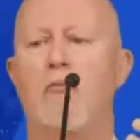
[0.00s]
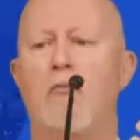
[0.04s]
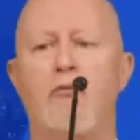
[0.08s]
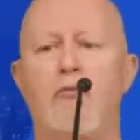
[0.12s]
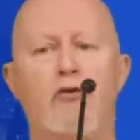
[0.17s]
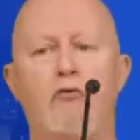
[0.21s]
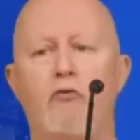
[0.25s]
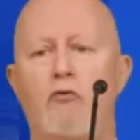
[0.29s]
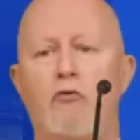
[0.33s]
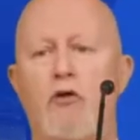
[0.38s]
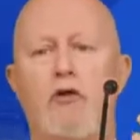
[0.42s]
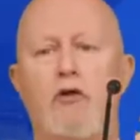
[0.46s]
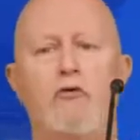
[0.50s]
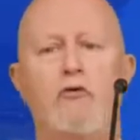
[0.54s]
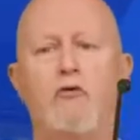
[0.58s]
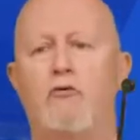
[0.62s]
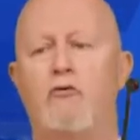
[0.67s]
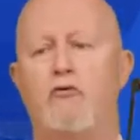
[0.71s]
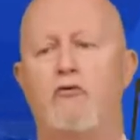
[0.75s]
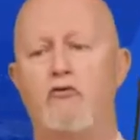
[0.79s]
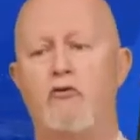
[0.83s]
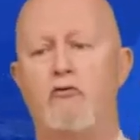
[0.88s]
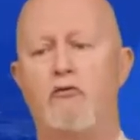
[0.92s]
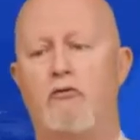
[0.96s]
between your
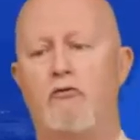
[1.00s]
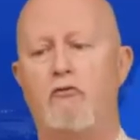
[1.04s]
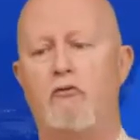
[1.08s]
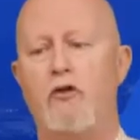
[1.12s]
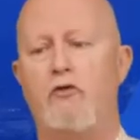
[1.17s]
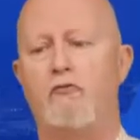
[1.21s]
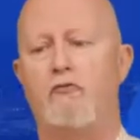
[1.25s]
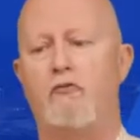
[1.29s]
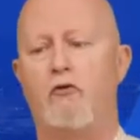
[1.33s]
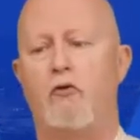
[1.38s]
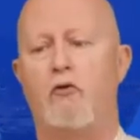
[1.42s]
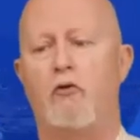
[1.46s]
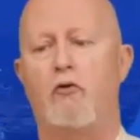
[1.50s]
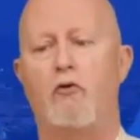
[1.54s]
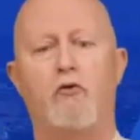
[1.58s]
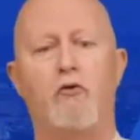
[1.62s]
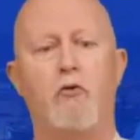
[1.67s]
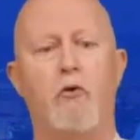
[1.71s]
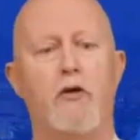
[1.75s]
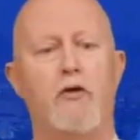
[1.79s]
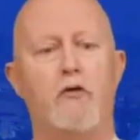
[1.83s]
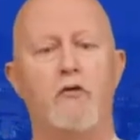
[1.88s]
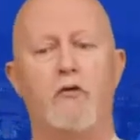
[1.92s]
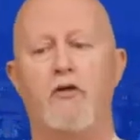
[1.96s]
2, 3, 4
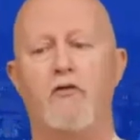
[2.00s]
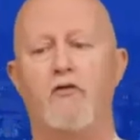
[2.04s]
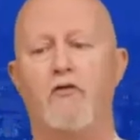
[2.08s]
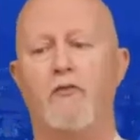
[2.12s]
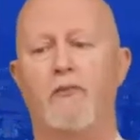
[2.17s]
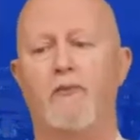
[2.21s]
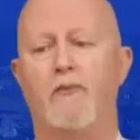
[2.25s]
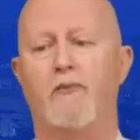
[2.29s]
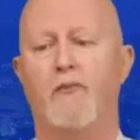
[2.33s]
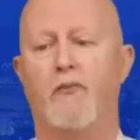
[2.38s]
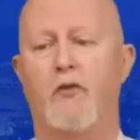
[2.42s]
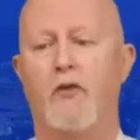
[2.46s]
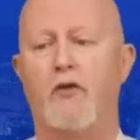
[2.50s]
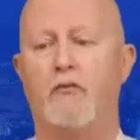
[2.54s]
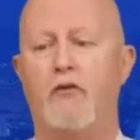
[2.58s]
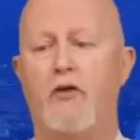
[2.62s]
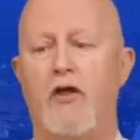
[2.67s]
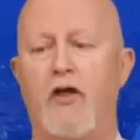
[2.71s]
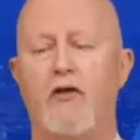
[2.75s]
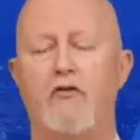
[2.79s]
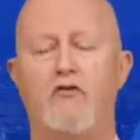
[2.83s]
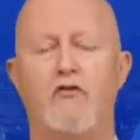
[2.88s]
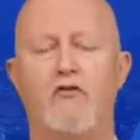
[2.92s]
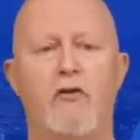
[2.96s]
queries.
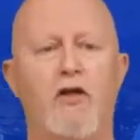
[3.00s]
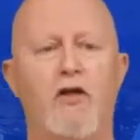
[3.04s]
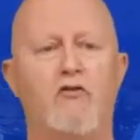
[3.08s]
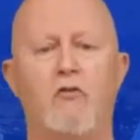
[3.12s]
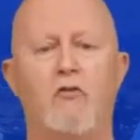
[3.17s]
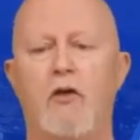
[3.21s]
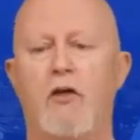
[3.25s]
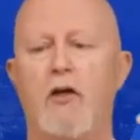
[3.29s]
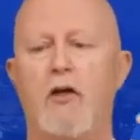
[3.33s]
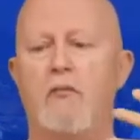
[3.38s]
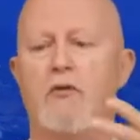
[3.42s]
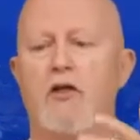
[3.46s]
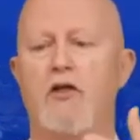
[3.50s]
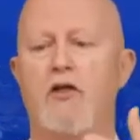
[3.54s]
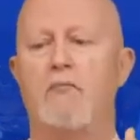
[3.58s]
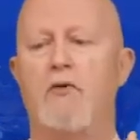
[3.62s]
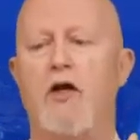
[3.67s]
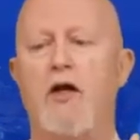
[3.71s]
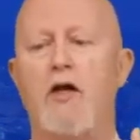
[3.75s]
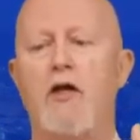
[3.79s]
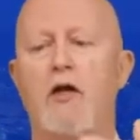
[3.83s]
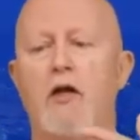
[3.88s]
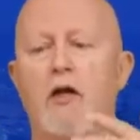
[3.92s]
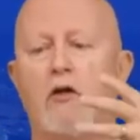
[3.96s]
Okay, so that's what I mean
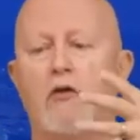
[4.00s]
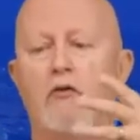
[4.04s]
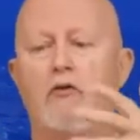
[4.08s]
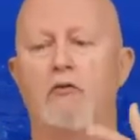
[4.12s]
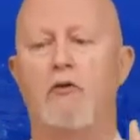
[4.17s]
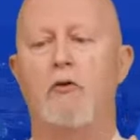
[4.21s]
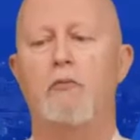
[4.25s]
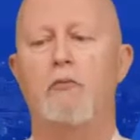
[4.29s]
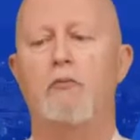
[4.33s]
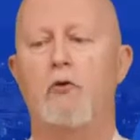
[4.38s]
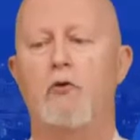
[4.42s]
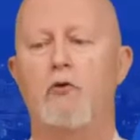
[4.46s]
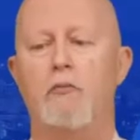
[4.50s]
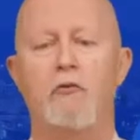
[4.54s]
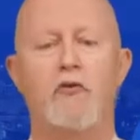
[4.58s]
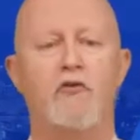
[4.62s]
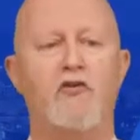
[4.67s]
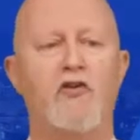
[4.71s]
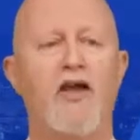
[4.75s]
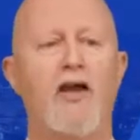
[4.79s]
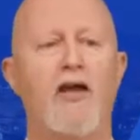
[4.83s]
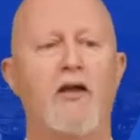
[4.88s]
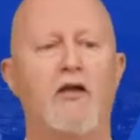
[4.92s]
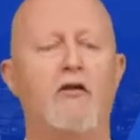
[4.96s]
by the report
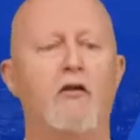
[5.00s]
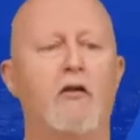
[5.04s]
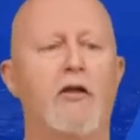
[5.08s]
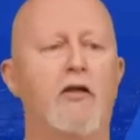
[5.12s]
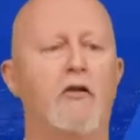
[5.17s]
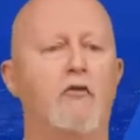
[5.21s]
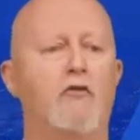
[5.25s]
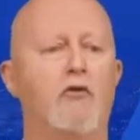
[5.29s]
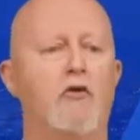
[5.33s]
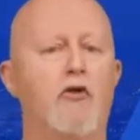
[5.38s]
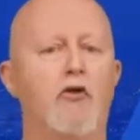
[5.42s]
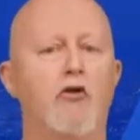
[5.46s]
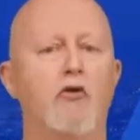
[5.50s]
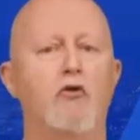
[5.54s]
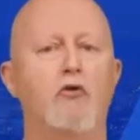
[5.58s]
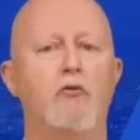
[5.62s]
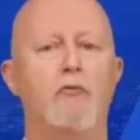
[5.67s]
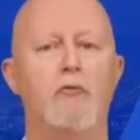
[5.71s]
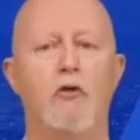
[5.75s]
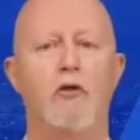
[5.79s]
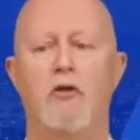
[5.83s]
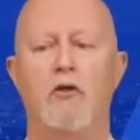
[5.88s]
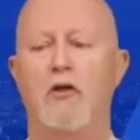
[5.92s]
must calculate the queue.